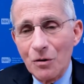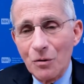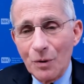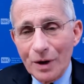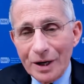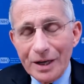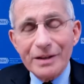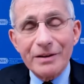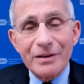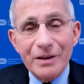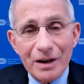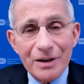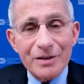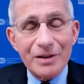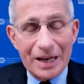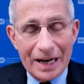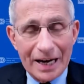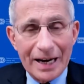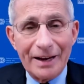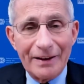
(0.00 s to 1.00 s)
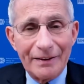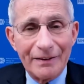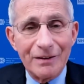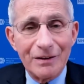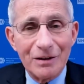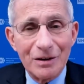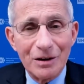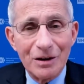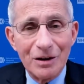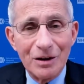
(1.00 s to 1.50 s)
When it does
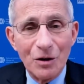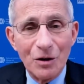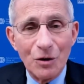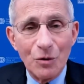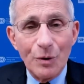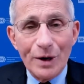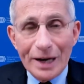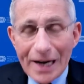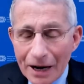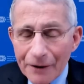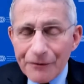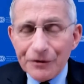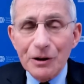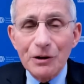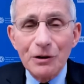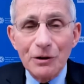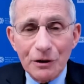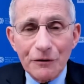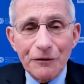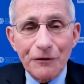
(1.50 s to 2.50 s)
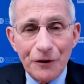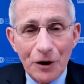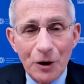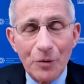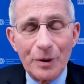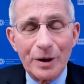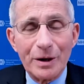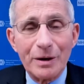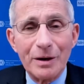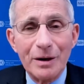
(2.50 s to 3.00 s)
end, we have to look
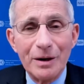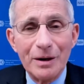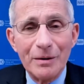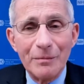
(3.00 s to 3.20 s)
forward,